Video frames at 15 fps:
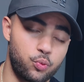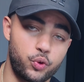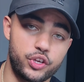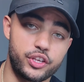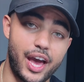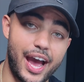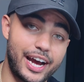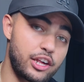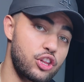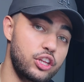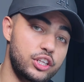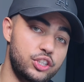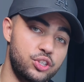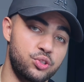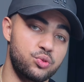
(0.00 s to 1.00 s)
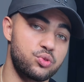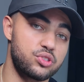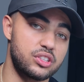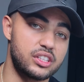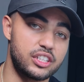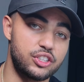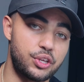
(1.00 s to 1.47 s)
we actually
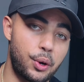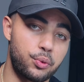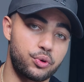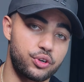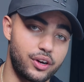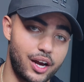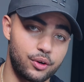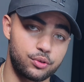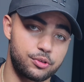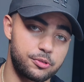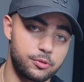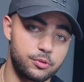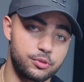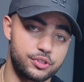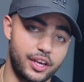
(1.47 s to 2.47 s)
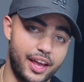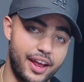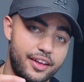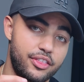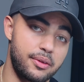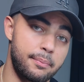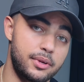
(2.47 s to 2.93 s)
used the donor outsoles
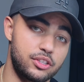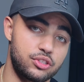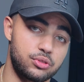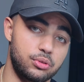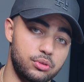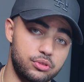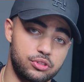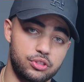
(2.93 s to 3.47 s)
and the midsoles.